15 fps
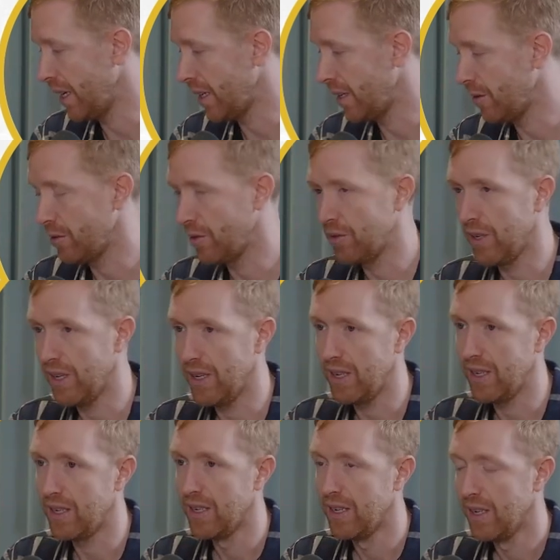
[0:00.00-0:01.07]
technical
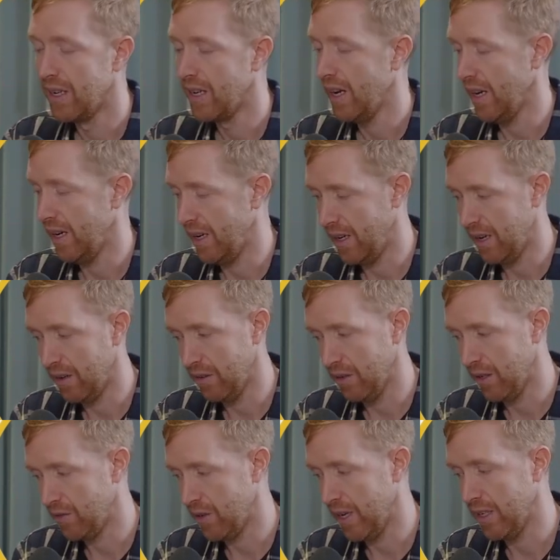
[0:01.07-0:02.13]
training. And then they're going to